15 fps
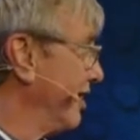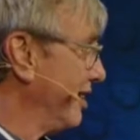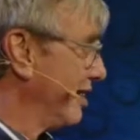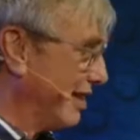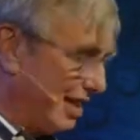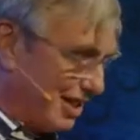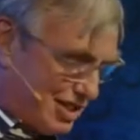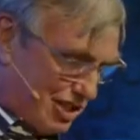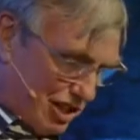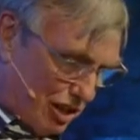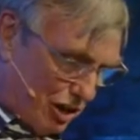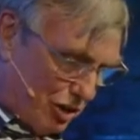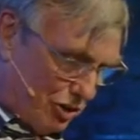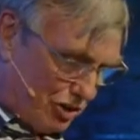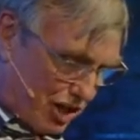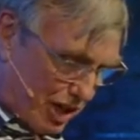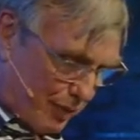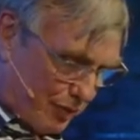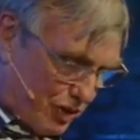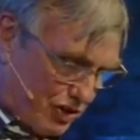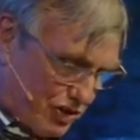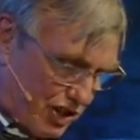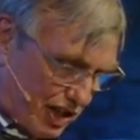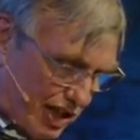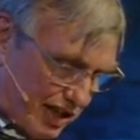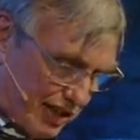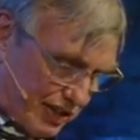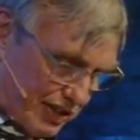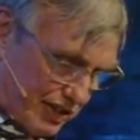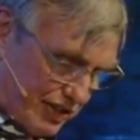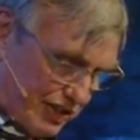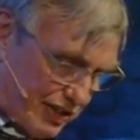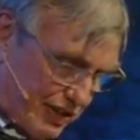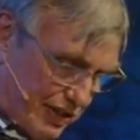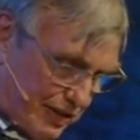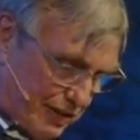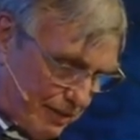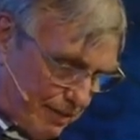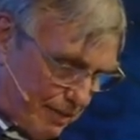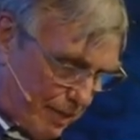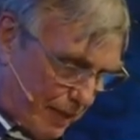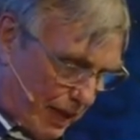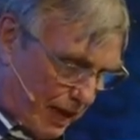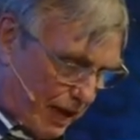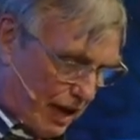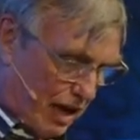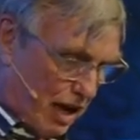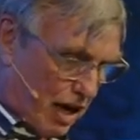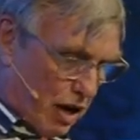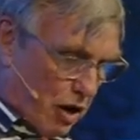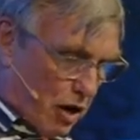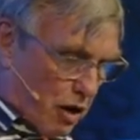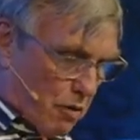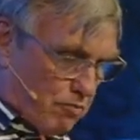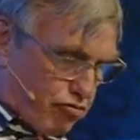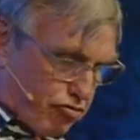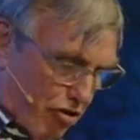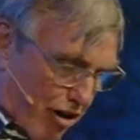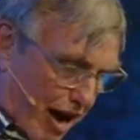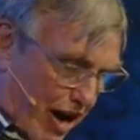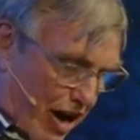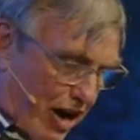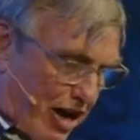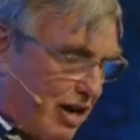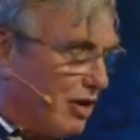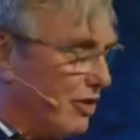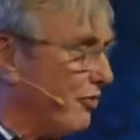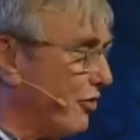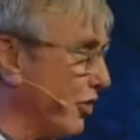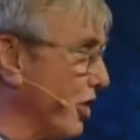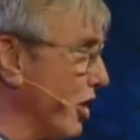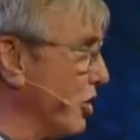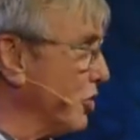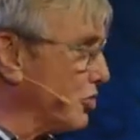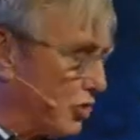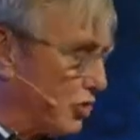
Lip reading: That's in Luke chapter 6. Pray for those